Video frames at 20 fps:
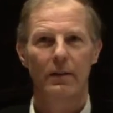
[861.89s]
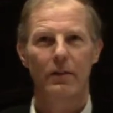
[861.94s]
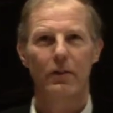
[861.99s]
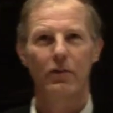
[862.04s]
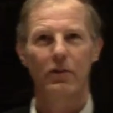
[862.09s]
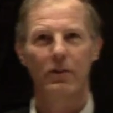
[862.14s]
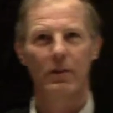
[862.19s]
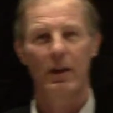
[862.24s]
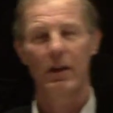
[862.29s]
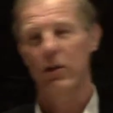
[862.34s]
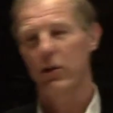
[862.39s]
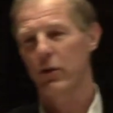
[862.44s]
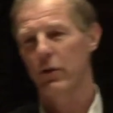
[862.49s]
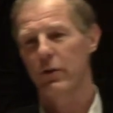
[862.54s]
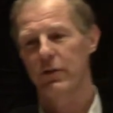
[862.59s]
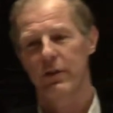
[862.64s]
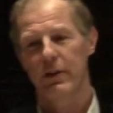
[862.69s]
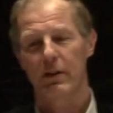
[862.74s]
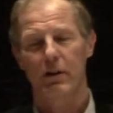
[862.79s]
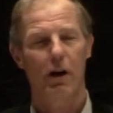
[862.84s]
There's
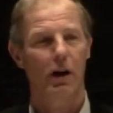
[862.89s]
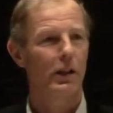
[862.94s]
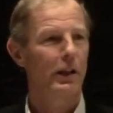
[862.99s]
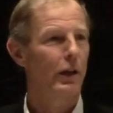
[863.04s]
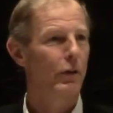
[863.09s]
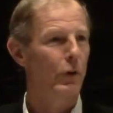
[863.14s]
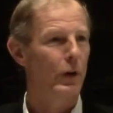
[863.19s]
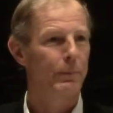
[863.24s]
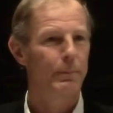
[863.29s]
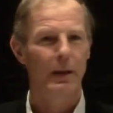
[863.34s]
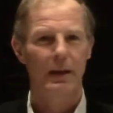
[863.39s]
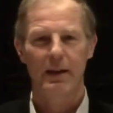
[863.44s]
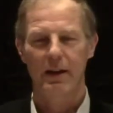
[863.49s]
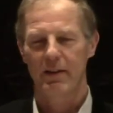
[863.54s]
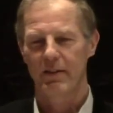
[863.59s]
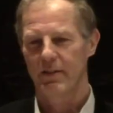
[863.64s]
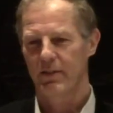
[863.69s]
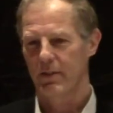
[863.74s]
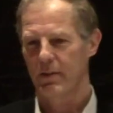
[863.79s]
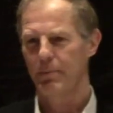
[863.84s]
issues in Collingwood
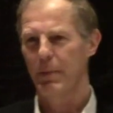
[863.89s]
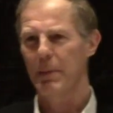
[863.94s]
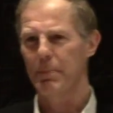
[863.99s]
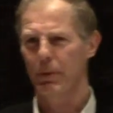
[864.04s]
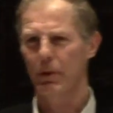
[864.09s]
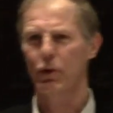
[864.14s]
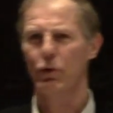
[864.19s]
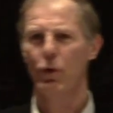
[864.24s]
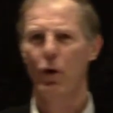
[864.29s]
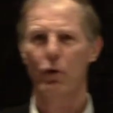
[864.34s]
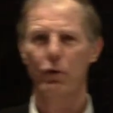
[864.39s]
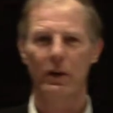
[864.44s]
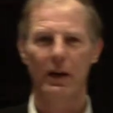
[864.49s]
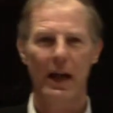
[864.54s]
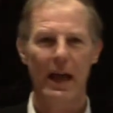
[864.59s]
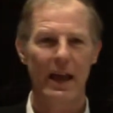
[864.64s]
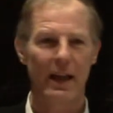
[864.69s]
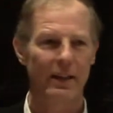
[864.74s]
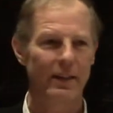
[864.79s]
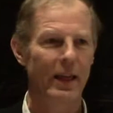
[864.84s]
because people who own
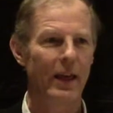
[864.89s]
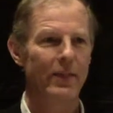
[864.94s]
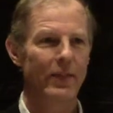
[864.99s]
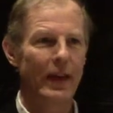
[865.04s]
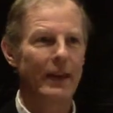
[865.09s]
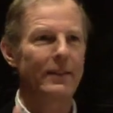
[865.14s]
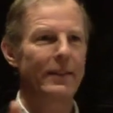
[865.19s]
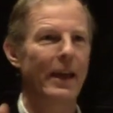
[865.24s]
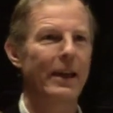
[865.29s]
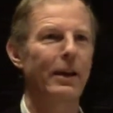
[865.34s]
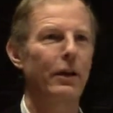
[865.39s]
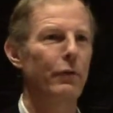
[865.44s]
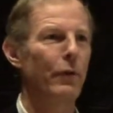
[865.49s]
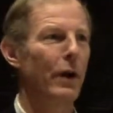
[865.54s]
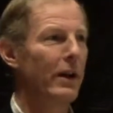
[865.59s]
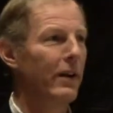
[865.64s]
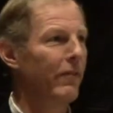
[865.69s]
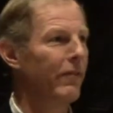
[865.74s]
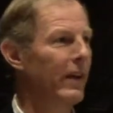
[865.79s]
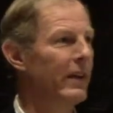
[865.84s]
land, they think they can
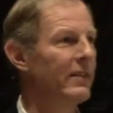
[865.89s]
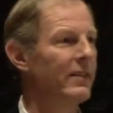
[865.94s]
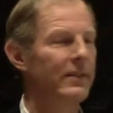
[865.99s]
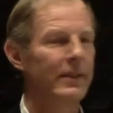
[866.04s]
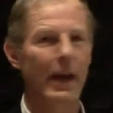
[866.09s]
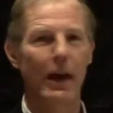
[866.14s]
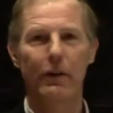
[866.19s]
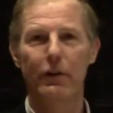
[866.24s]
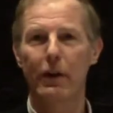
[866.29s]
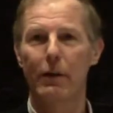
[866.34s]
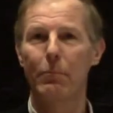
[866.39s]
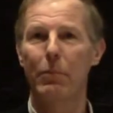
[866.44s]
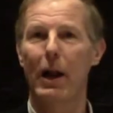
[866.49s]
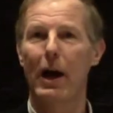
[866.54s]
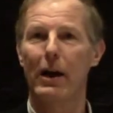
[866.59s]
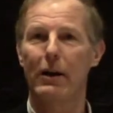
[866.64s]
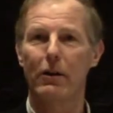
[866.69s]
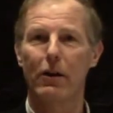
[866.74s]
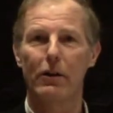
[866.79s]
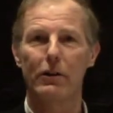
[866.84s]
run a fence down and
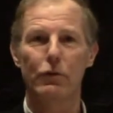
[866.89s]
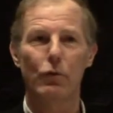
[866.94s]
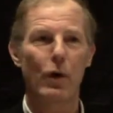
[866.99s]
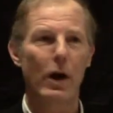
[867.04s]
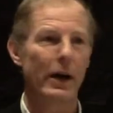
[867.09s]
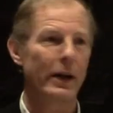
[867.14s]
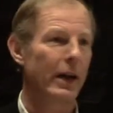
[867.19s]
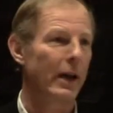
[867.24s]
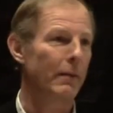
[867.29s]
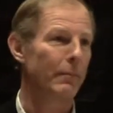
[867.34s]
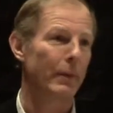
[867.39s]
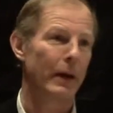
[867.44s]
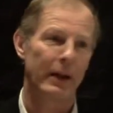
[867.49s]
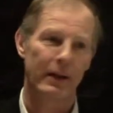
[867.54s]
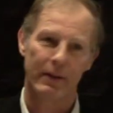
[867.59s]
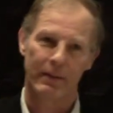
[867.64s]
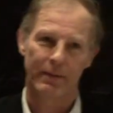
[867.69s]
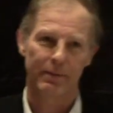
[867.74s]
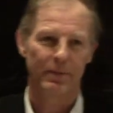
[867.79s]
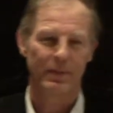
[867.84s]
block all the walking,
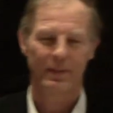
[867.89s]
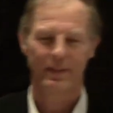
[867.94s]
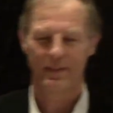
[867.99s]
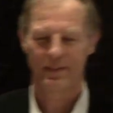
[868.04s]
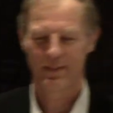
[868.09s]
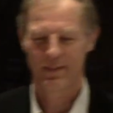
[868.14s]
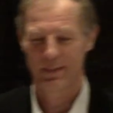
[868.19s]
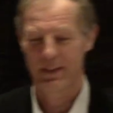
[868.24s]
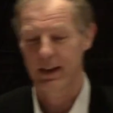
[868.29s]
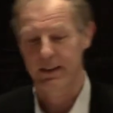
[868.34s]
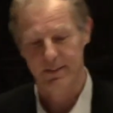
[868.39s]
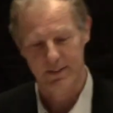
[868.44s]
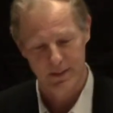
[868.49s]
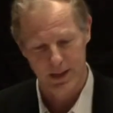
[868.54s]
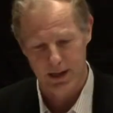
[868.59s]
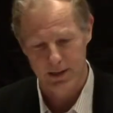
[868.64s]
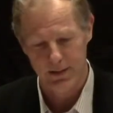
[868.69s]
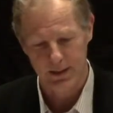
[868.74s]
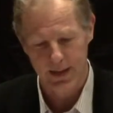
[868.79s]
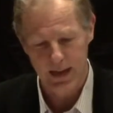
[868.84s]
but that's
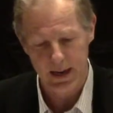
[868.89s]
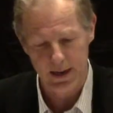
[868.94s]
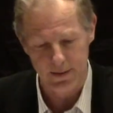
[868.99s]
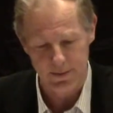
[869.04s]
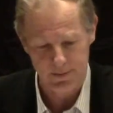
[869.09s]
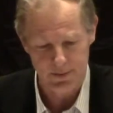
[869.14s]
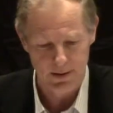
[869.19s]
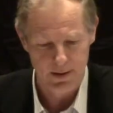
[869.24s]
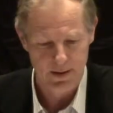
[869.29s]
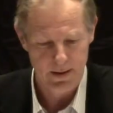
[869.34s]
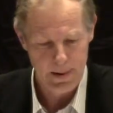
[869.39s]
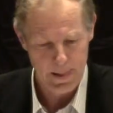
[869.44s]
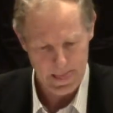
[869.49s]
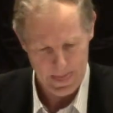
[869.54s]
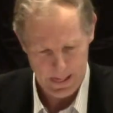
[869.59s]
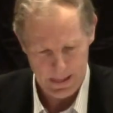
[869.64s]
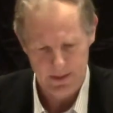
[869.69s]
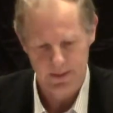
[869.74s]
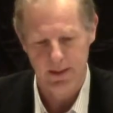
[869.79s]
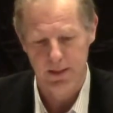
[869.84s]
not the case.
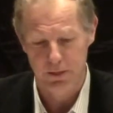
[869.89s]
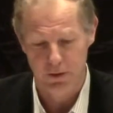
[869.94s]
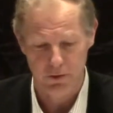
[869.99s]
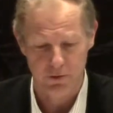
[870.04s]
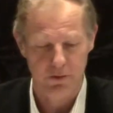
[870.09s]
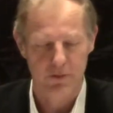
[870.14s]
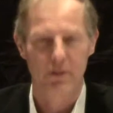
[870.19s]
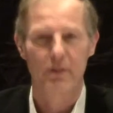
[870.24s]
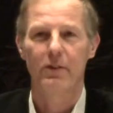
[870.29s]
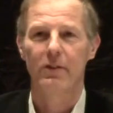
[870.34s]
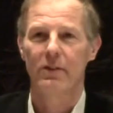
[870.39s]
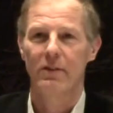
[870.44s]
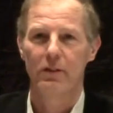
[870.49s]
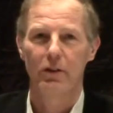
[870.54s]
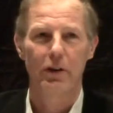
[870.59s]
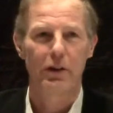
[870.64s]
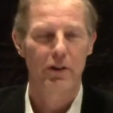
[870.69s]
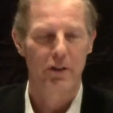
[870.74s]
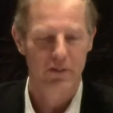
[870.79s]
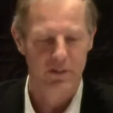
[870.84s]
And there's, there's
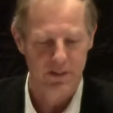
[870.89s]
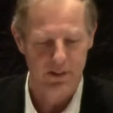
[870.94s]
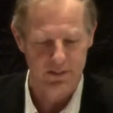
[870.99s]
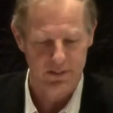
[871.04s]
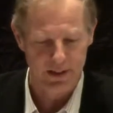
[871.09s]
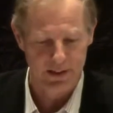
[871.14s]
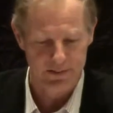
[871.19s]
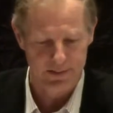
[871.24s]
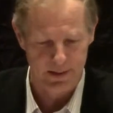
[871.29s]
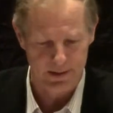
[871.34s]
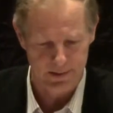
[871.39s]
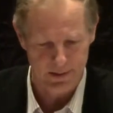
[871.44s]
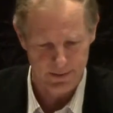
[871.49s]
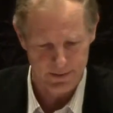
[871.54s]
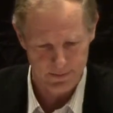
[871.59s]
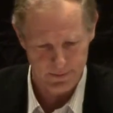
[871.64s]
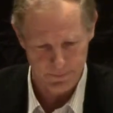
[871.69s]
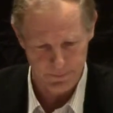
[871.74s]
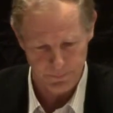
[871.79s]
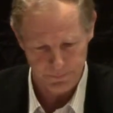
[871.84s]
lawyers discussing
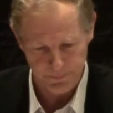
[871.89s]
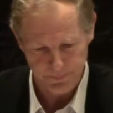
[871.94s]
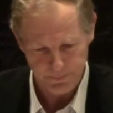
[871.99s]
this.